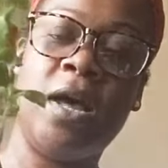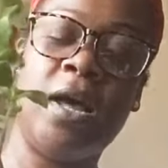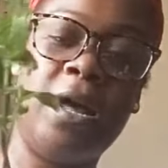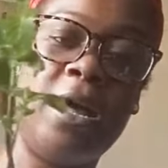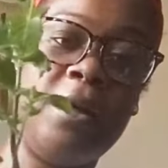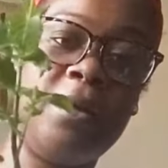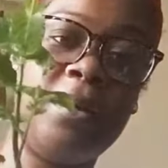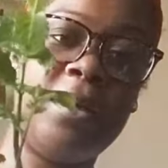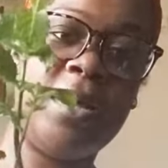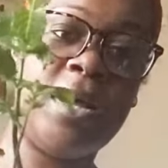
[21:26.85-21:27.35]

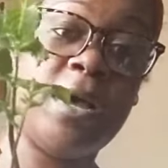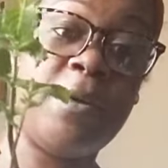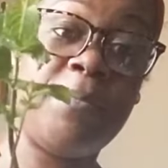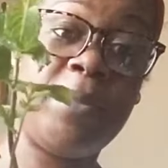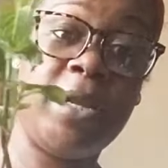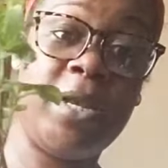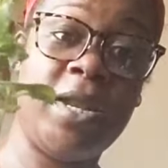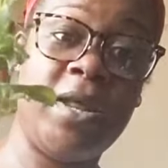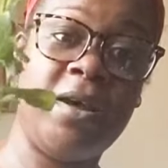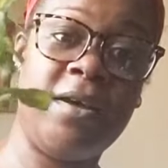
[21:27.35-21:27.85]
up
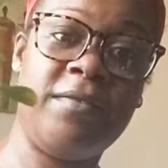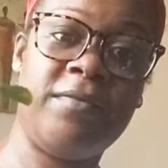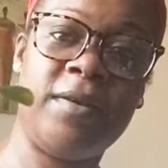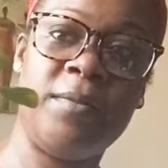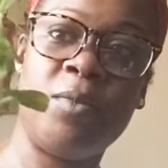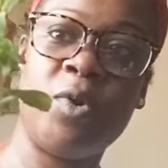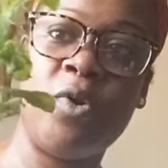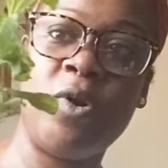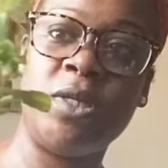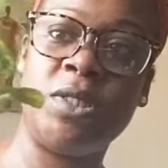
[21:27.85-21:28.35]
enough,
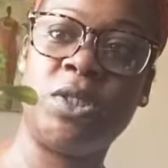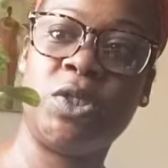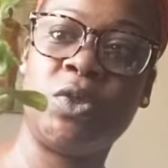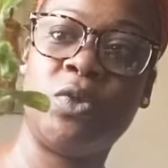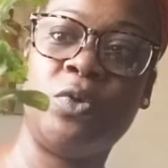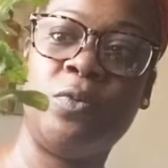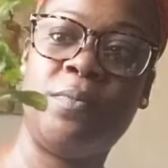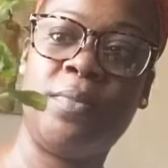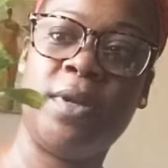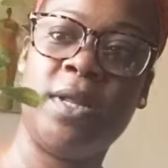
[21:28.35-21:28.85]
I'm going
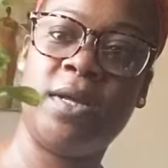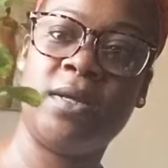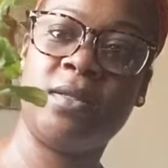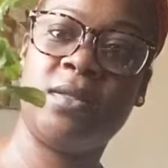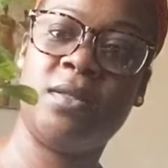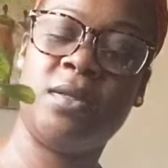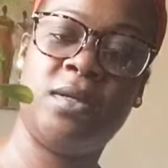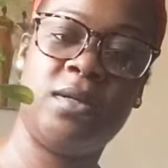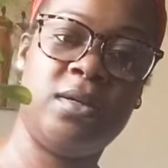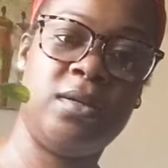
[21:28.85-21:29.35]
to pluck
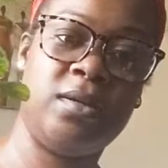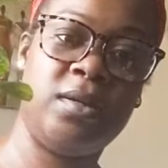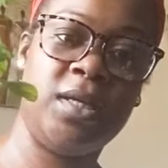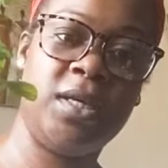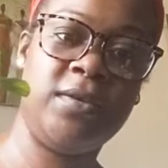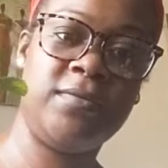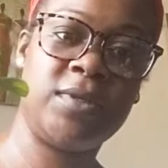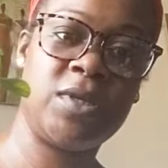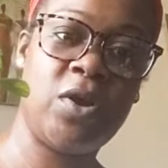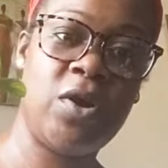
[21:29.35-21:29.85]
the
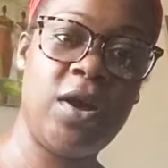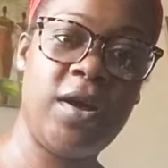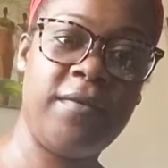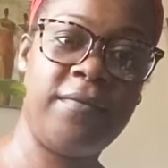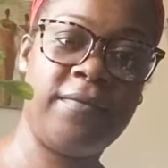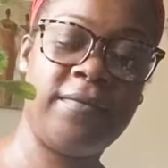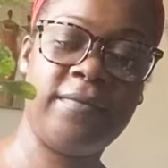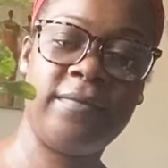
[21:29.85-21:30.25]
leaves off